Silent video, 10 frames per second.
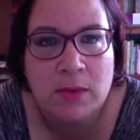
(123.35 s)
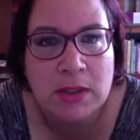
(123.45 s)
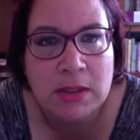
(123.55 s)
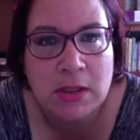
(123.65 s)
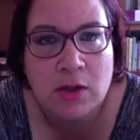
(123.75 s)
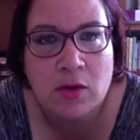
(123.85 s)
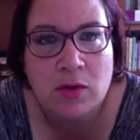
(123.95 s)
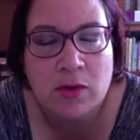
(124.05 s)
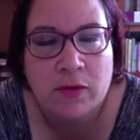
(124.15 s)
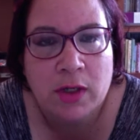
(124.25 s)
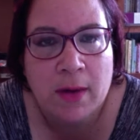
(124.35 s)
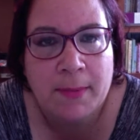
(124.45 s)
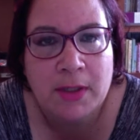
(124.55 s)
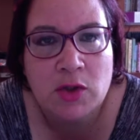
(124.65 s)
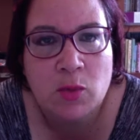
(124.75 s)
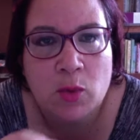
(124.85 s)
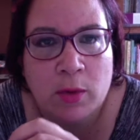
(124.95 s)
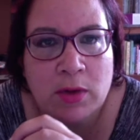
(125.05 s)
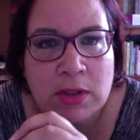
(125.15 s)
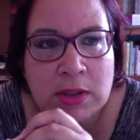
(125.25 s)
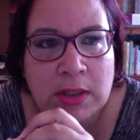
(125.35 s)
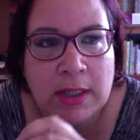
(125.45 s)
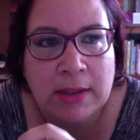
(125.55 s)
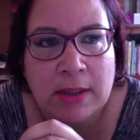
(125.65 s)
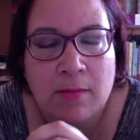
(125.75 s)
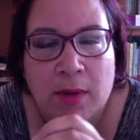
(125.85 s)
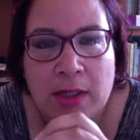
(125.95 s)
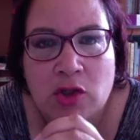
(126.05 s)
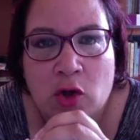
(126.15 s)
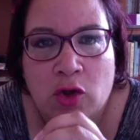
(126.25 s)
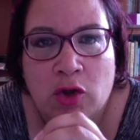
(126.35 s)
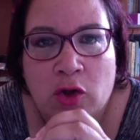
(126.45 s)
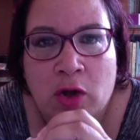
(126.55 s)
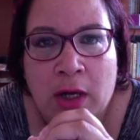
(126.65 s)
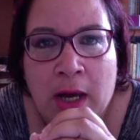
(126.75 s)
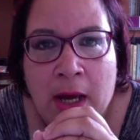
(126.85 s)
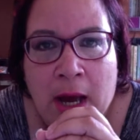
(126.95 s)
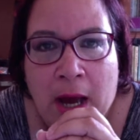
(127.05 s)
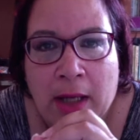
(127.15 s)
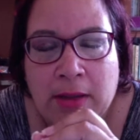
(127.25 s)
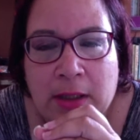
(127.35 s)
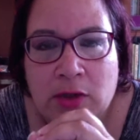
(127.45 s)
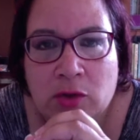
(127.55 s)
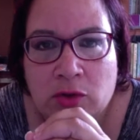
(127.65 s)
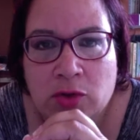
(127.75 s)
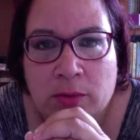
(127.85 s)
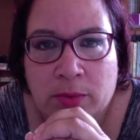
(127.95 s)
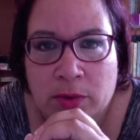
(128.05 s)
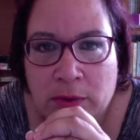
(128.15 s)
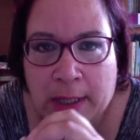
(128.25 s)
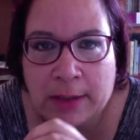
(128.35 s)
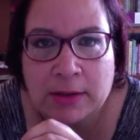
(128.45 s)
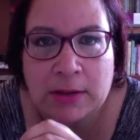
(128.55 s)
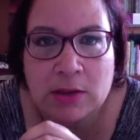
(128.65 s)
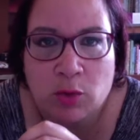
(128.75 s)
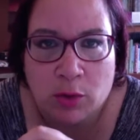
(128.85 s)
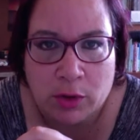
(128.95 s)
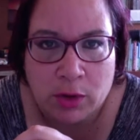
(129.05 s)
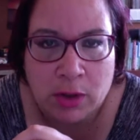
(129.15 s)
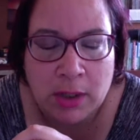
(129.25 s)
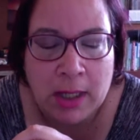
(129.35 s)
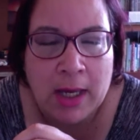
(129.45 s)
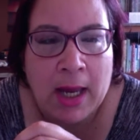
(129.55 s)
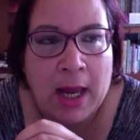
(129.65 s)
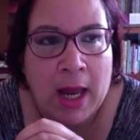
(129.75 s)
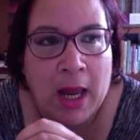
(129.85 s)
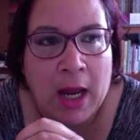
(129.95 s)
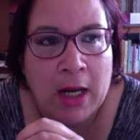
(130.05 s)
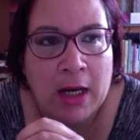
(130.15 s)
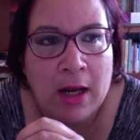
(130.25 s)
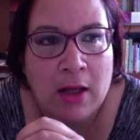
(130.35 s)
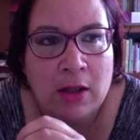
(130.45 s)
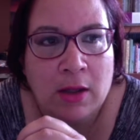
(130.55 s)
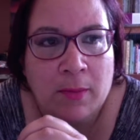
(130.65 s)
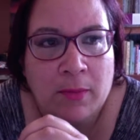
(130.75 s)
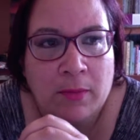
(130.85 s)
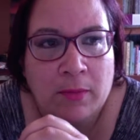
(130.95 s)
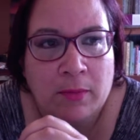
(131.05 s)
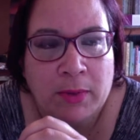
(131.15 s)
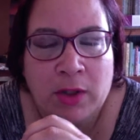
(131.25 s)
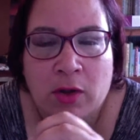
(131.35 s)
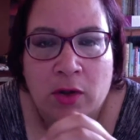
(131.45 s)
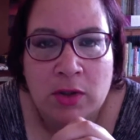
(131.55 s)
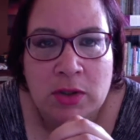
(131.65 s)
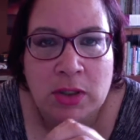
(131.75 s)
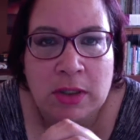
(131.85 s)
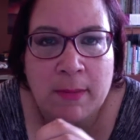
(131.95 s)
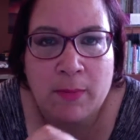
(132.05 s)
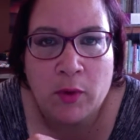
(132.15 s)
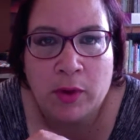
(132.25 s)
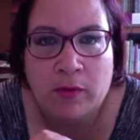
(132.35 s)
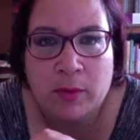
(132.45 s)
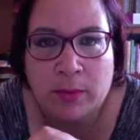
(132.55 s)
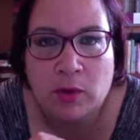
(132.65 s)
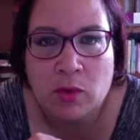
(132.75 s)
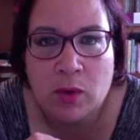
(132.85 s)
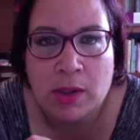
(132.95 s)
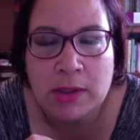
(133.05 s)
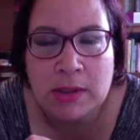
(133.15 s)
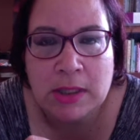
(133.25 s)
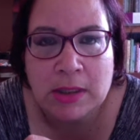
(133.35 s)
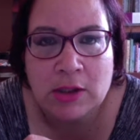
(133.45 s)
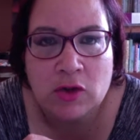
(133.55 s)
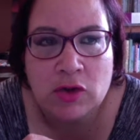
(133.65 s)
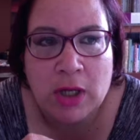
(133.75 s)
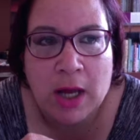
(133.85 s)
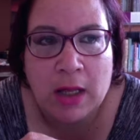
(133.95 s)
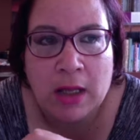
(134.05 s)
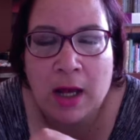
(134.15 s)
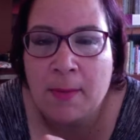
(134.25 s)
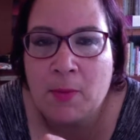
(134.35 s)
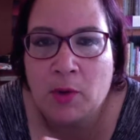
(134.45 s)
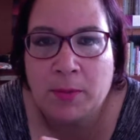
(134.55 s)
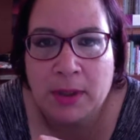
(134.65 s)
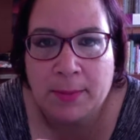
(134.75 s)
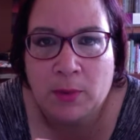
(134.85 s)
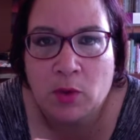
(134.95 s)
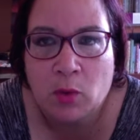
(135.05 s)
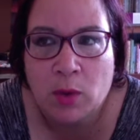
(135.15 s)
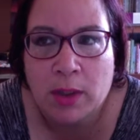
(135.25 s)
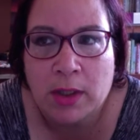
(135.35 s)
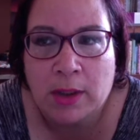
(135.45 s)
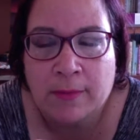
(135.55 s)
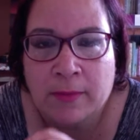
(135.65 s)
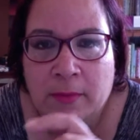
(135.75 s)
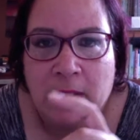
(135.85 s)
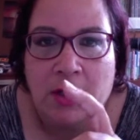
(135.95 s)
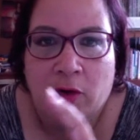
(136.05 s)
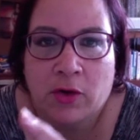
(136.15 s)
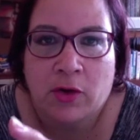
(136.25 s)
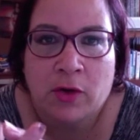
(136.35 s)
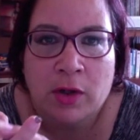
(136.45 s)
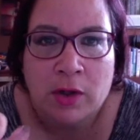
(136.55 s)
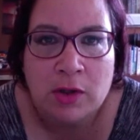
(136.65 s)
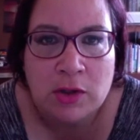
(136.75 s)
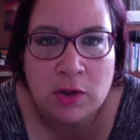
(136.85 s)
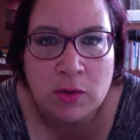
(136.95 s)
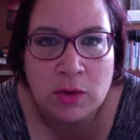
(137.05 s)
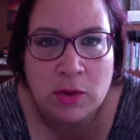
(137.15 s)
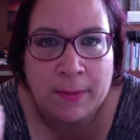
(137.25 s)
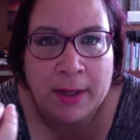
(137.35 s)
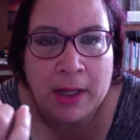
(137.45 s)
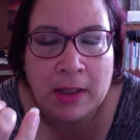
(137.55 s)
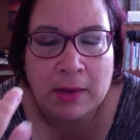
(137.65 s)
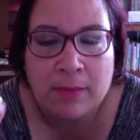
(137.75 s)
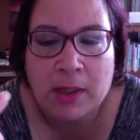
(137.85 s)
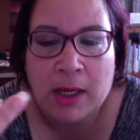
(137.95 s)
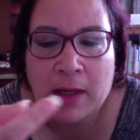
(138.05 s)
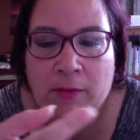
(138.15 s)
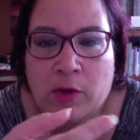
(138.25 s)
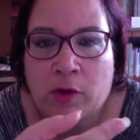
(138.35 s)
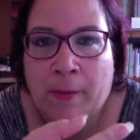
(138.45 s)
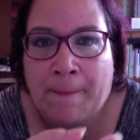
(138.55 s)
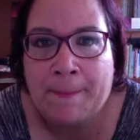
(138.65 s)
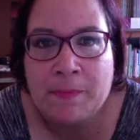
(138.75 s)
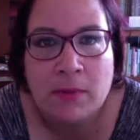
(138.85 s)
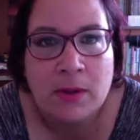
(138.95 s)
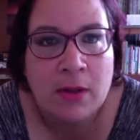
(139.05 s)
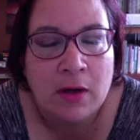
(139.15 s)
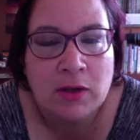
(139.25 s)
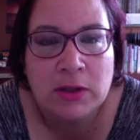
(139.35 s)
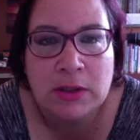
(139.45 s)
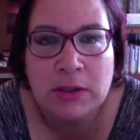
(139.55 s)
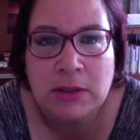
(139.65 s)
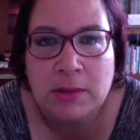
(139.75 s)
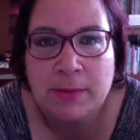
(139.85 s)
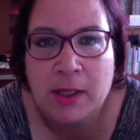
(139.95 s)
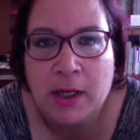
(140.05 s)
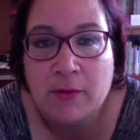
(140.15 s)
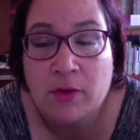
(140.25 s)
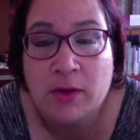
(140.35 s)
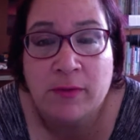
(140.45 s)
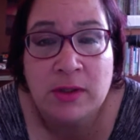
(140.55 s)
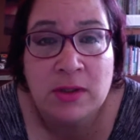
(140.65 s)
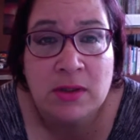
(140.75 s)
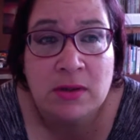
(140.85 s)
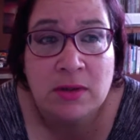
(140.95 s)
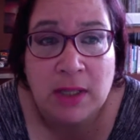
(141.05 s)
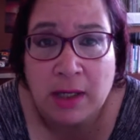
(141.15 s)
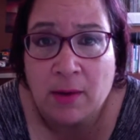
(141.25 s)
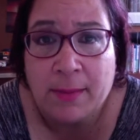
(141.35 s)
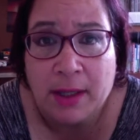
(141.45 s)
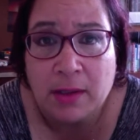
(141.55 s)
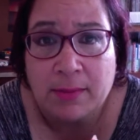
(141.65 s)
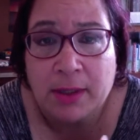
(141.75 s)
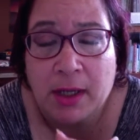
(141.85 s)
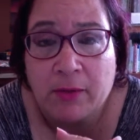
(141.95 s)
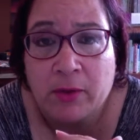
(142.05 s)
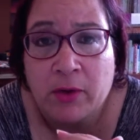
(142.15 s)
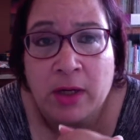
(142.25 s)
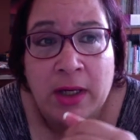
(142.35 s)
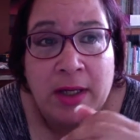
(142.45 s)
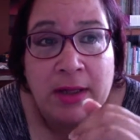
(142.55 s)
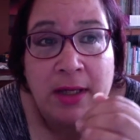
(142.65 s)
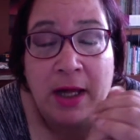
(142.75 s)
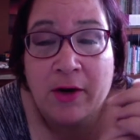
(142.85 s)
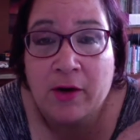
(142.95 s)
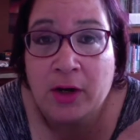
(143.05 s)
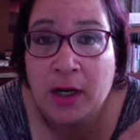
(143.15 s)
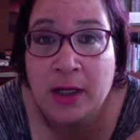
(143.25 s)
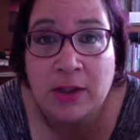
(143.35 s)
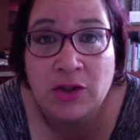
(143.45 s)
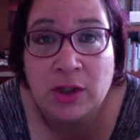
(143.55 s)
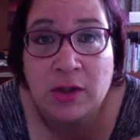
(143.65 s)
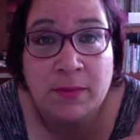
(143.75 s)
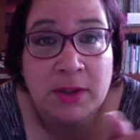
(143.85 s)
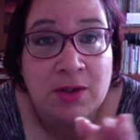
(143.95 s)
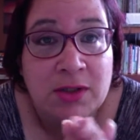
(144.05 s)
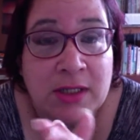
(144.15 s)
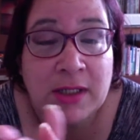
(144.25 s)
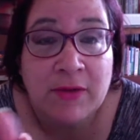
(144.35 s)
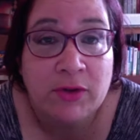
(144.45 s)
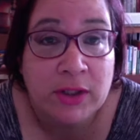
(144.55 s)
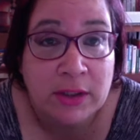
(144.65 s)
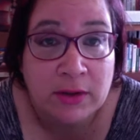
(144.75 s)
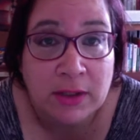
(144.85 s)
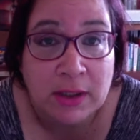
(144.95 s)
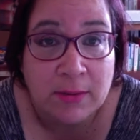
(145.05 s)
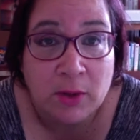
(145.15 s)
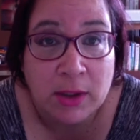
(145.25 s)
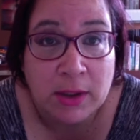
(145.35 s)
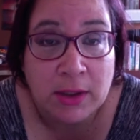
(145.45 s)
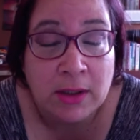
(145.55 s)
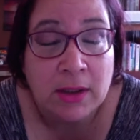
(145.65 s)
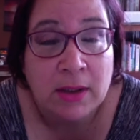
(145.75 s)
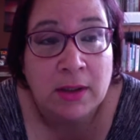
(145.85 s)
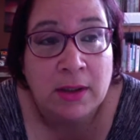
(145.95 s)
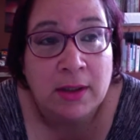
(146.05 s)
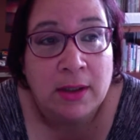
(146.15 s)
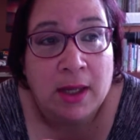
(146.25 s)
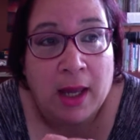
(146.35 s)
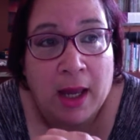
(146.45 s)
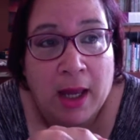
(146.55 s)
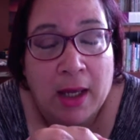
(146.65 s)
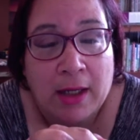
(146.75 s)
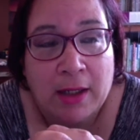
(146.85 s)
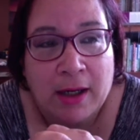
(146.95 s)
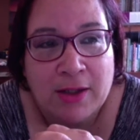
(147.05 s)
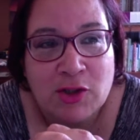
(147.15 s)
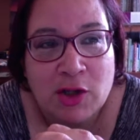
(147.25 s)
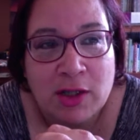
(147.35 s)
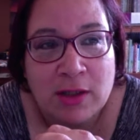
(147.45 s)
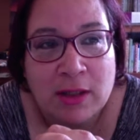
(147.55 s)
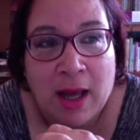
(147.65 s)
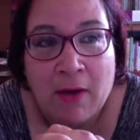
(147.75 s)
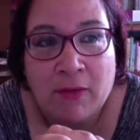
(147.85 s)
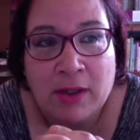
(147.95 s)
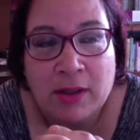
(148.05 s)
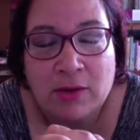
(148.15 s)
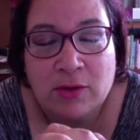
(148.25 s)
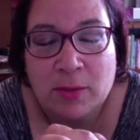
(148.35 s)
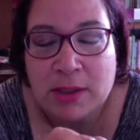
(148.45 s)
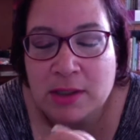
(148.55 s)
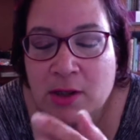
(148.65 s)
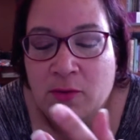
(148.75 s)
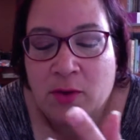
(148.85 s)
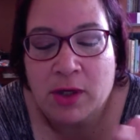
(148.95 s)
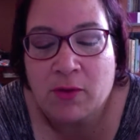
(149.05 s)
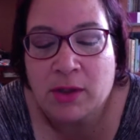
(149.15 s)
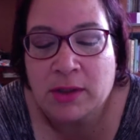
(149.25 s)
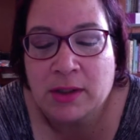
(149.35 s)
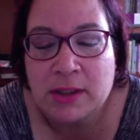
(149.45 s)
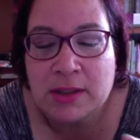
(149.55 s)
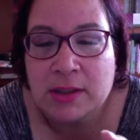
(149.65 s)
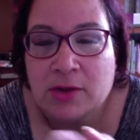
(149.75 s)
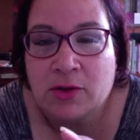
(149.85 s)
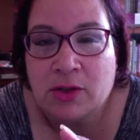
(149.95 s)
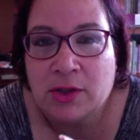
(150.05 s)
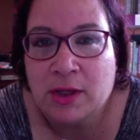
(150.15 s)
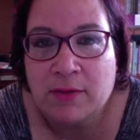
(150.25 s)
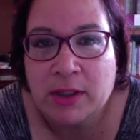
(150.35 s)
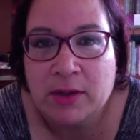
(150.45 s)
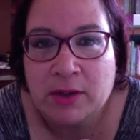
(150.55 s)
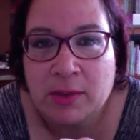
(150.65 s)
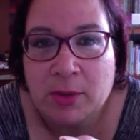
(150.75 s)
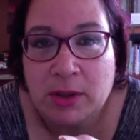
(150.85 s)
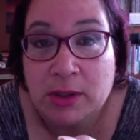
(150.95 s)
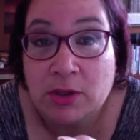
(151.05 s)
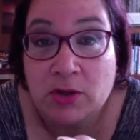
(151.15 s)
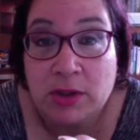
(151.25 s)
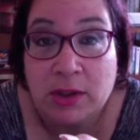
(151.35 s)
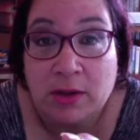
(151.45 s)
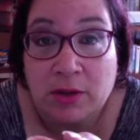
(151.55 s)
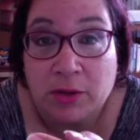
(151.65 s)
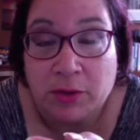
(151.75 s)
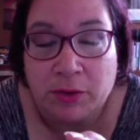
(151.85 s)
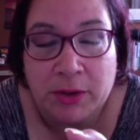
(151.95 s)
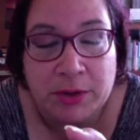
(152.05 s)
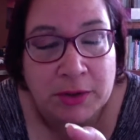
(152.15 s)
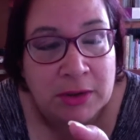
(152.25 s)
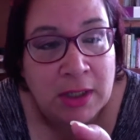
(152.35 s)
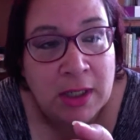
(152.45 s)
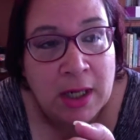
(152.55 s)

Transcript: to be CEOs of the companies were selected based on their antisocial personality disorder. And because the point of the book was that there's a lot more people with either sociopathic behavior, narcissistic behavior, even psychopathic behavior, that are not in jail because they never killed anybody. And I started laughing to myself when I read that. I said, no, they haven't killed anybody. They just killed their careers.